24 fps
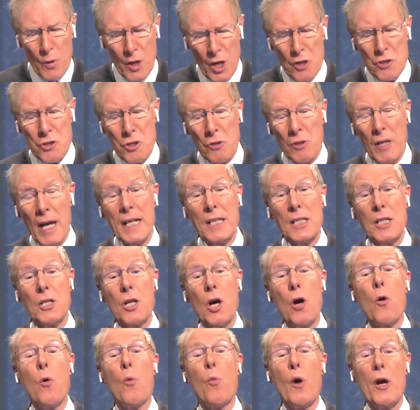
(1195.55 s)
We also like to
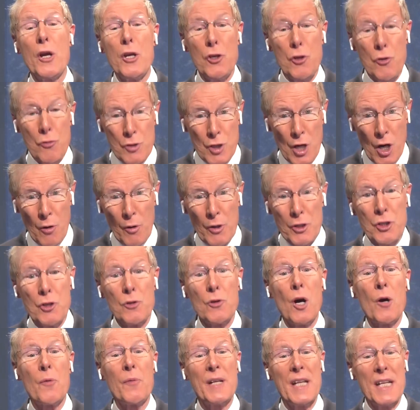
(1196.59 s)
know what you know, and
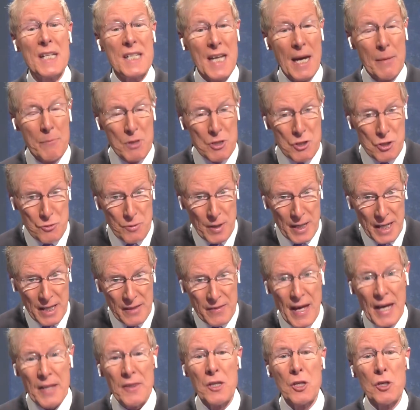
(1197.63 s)
you're already
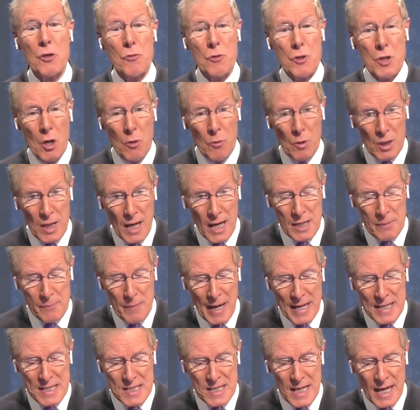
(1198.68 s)
demonstrating that, that you know a lot
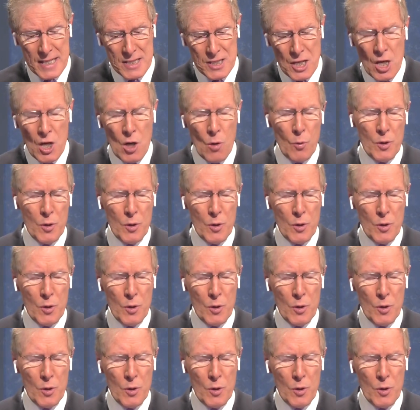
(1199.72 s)
about science.